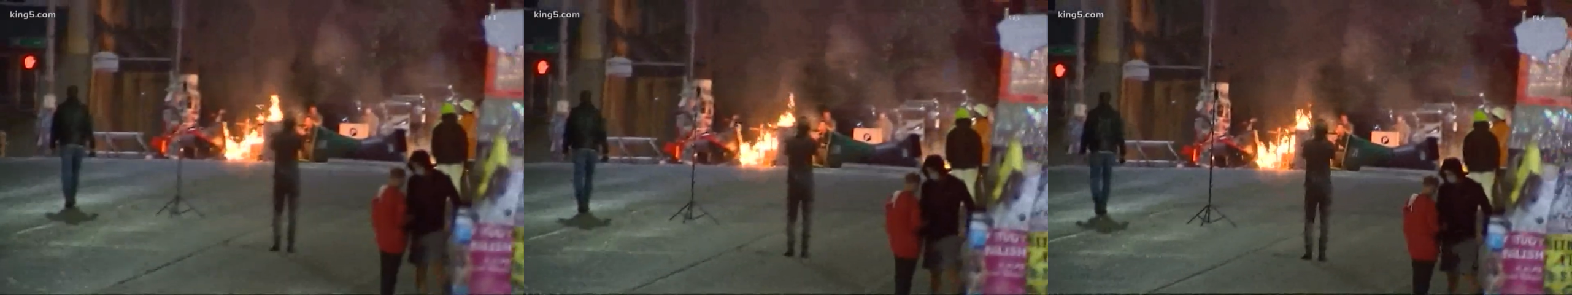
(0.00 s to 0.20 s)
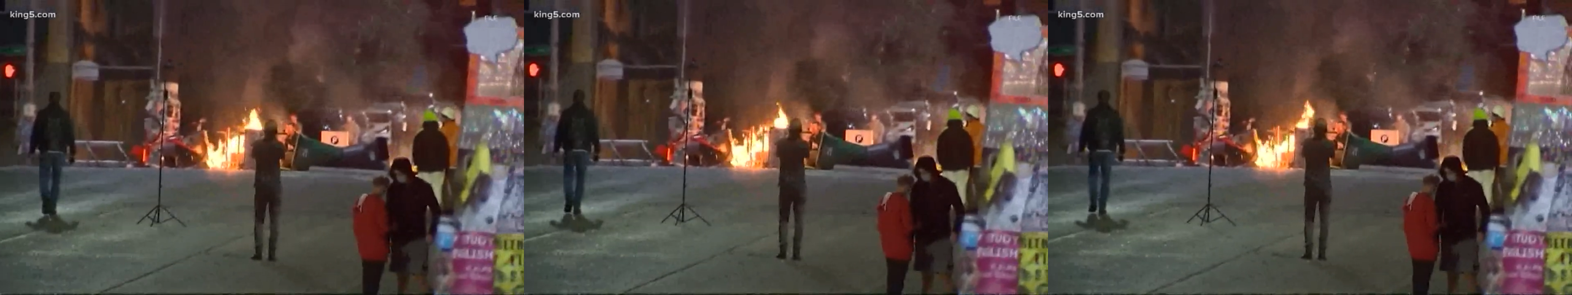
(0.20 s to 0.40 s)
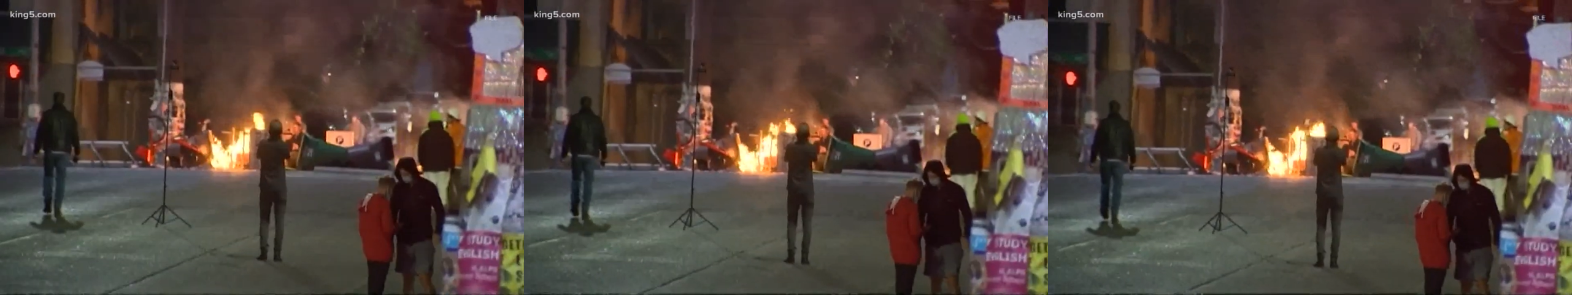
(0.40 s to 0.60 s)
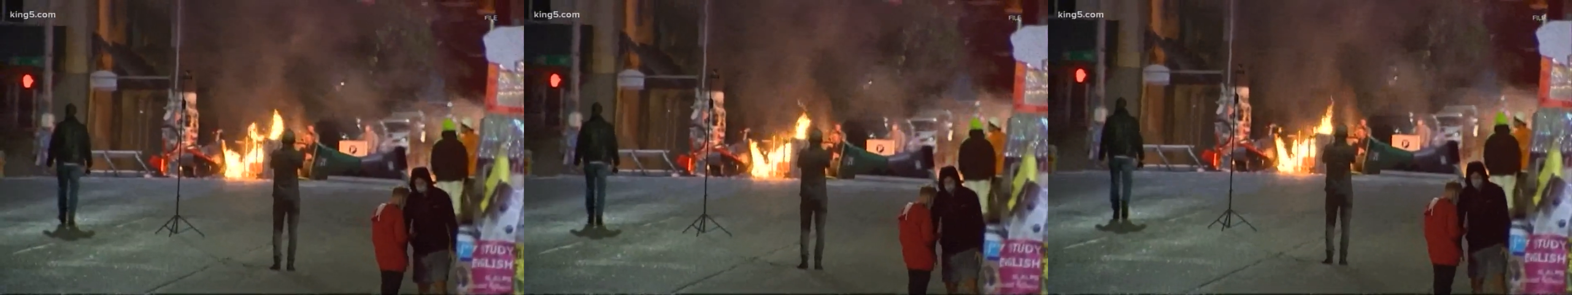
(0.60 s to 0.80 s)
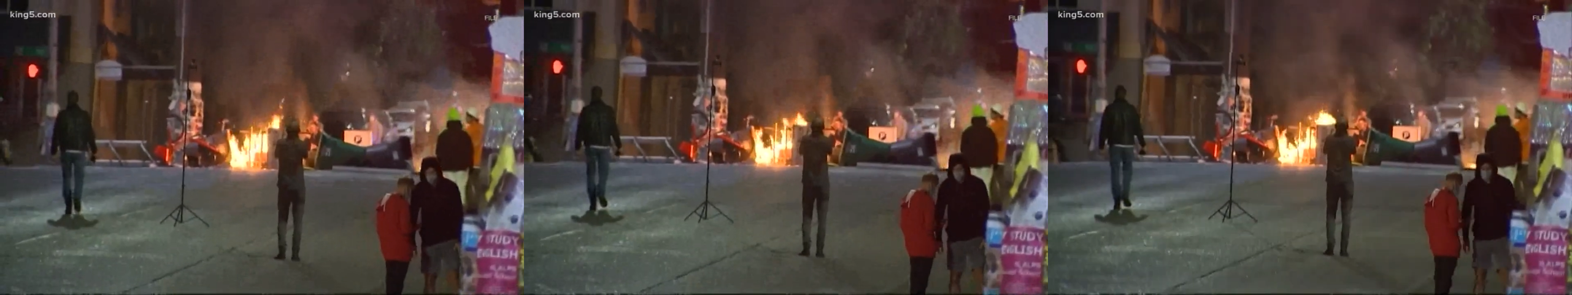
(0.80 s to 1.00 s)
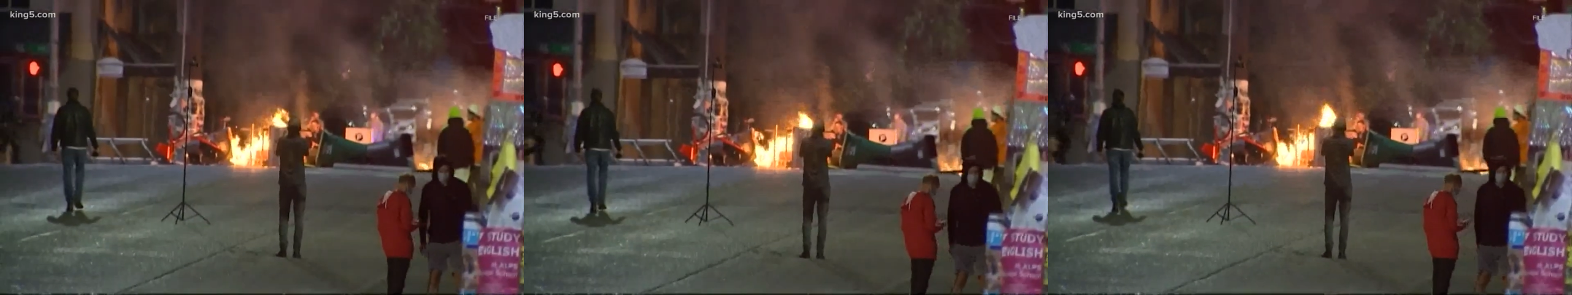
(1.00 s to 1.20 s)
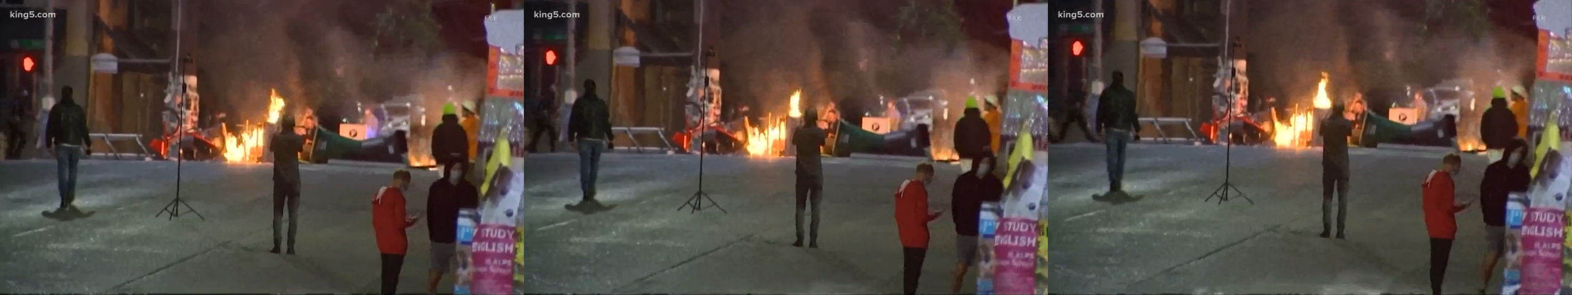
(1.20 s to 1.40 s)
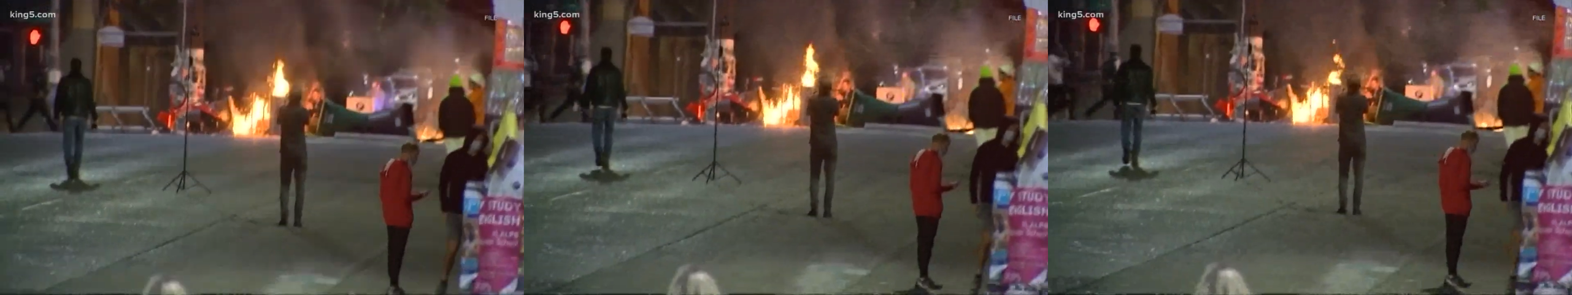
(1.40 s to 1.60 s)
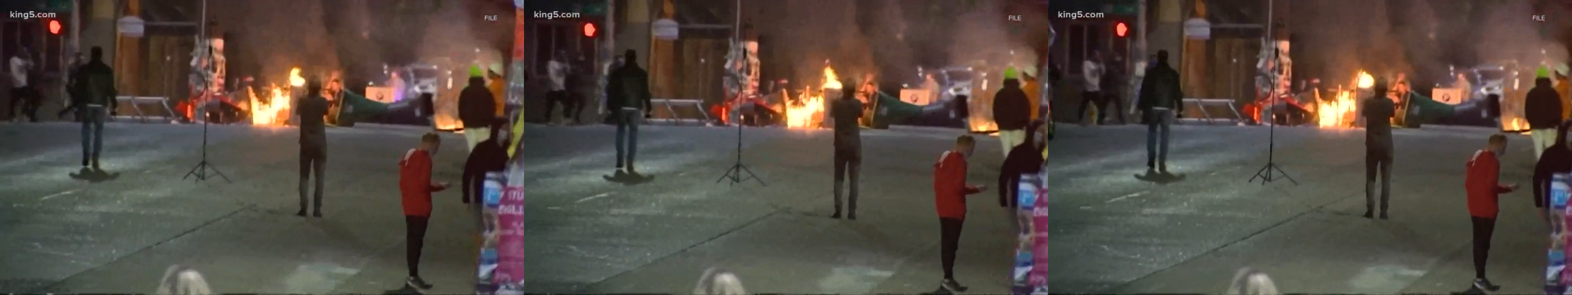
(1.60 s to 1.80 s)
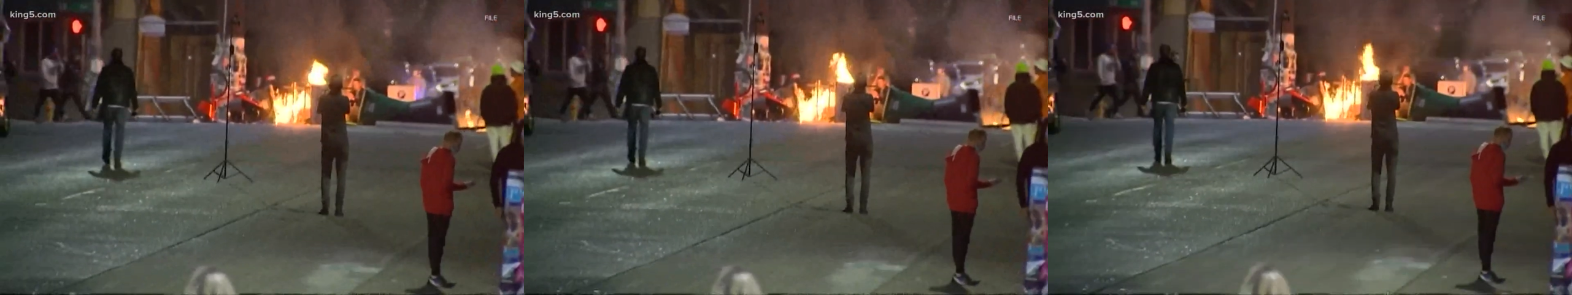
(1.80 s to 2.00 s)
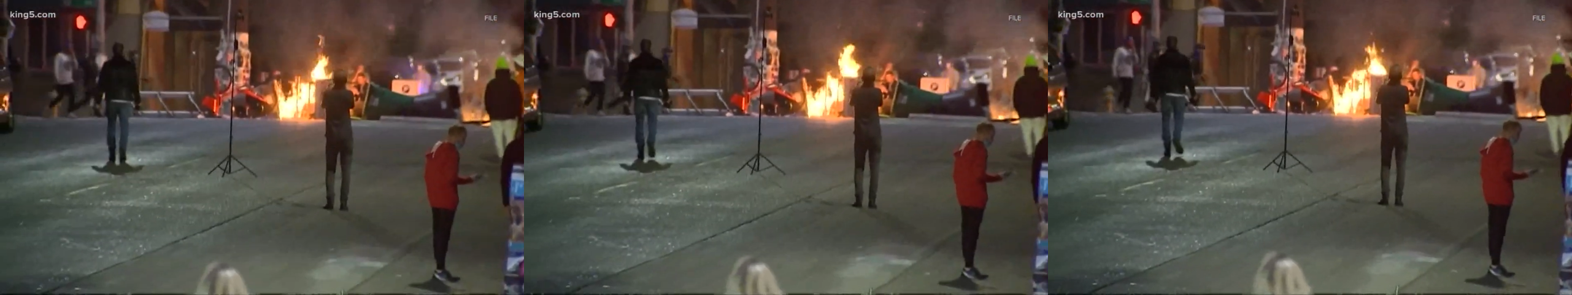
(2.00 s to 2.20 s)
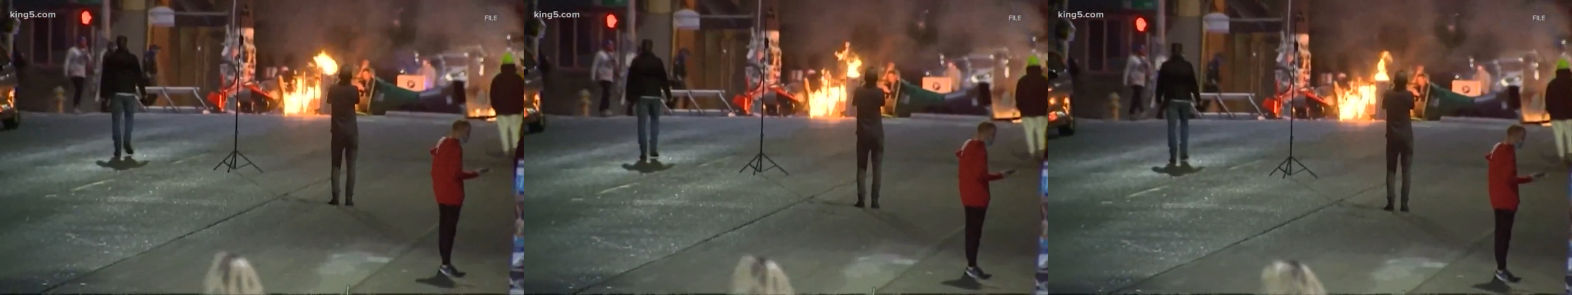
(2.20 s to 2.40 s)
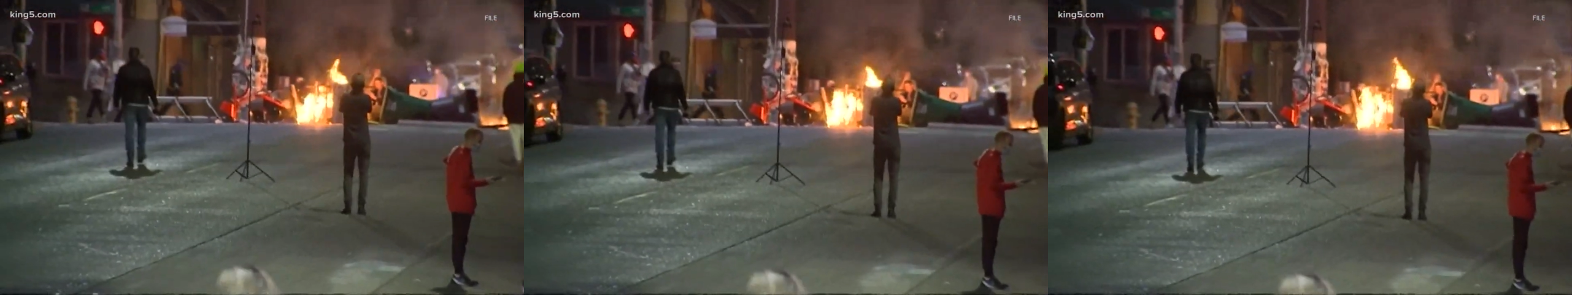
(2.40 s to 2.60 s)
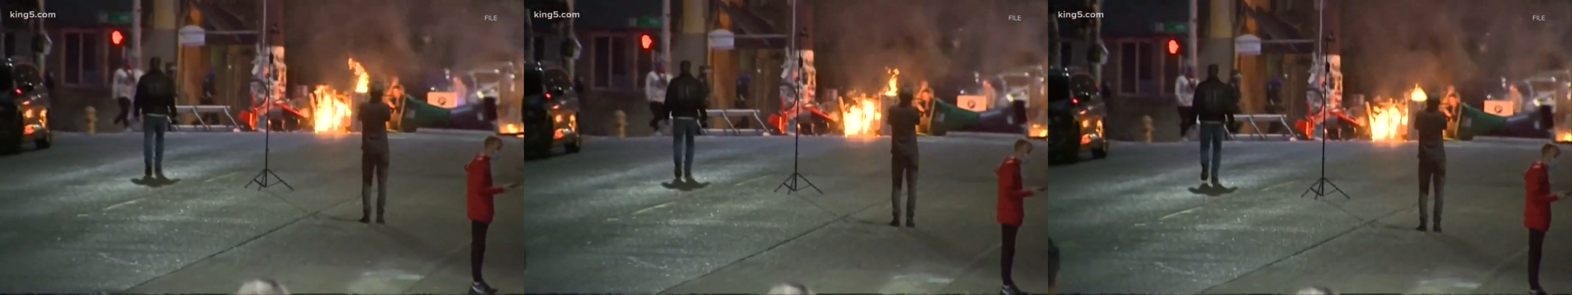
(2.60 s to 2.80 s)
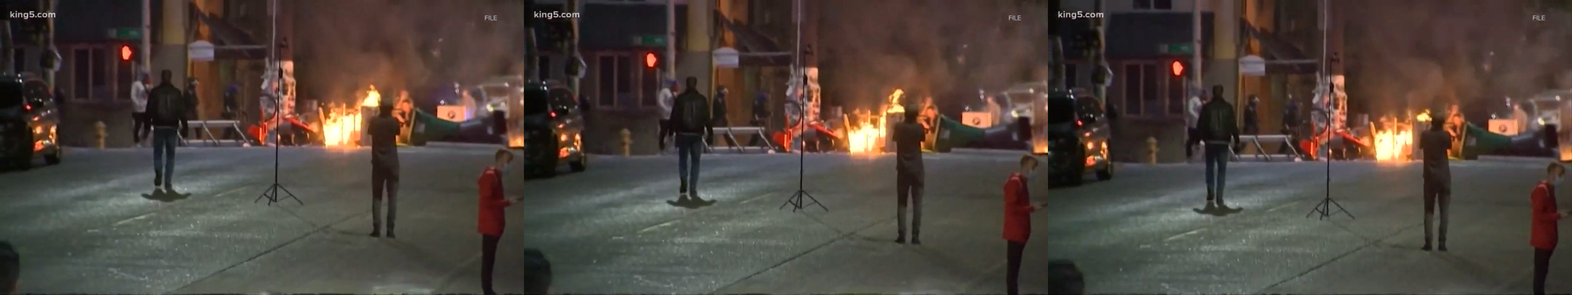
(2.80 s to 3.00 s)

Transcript: [unreadable: no face in view]